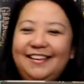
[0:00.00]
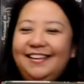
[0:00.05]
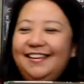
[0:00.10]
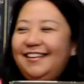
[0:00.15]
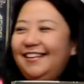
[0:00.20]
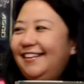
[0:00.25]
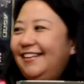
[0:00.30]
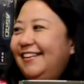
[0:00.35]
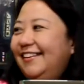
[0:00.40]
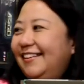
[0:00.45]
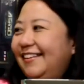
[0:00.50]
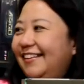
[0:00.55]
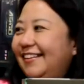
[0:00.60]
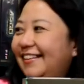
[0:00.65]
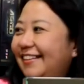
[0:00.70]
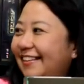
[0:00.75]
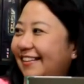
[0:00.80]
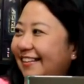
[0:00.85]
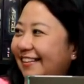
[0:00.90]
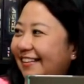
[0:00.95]

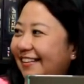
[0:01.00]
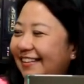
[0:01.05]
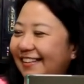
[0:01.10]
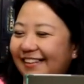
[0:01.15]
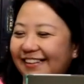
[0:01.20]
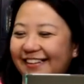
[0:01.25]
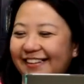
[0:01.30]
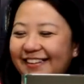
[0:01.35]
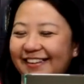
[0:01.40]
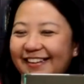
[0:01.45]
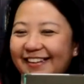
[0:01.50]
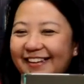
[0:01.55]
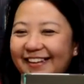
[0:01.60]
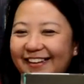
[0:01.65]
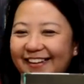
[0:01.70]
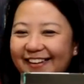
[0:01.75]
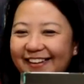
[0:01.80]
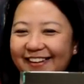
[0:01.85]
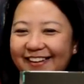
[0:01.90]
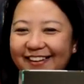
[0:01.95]

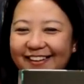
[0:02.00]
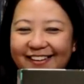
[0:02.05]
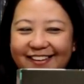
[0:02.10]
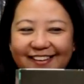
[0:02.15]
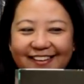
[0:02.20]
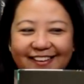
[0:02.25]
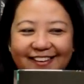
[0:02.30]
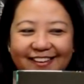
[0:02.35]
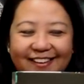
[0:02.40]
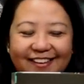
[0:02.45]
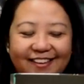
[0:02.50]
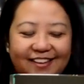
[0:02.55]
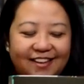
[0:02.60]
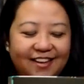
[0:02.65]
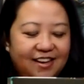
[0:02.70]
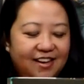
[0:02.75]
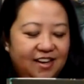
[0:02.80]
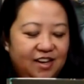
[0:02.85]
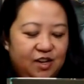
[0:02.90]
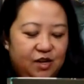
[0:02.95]

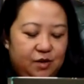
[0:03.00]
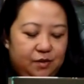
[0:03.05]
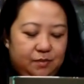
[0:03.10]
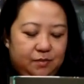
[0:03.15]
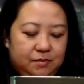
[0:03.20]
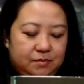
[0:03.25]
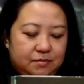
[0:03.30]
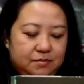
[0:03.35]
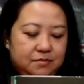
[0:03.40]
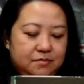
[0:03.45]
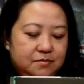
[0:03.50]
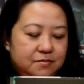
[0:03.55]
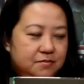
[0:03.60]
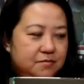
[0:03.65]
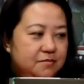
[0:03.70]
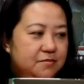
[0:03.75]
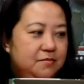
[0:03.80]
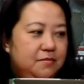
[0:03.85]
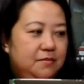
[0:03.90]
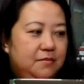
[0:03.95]

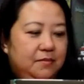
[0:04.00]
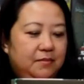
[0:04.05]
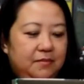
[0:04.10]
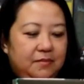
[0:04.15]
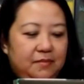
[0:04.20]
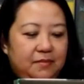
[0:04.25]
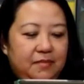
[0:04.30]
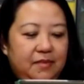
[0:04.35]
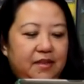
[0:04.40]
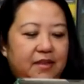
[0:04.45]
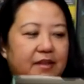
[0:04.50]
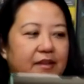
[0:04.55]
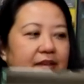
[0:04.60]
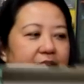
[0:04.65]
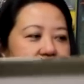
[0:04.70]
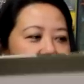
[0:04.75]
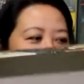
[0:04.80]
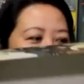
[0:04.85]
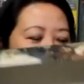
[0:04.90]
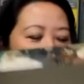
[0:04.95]

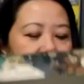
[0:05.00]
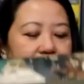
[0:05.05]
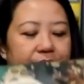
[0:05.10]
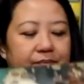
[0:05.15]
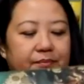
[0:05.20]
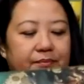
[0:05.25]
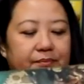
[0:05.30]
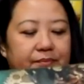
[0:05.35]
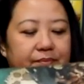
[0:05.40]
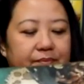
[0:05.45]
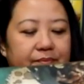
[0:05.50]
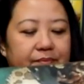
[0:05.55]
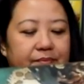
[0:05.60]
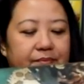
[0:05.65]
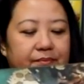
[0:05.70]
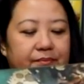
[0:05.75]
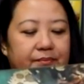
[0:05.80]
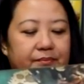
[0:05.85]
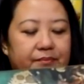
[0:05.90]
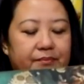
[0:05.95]

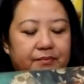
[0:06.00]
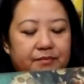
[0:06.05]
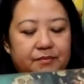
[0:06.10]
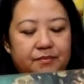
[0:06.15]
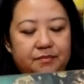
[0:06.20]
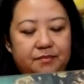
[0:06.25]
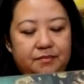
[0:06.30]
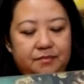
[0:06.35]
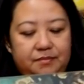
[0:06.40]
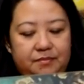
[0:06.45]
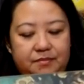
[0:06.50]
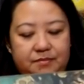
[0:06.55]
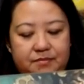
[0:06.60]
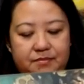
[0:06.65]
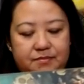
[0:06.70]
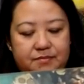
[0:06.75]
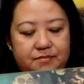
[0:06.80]
The person shown says nothing.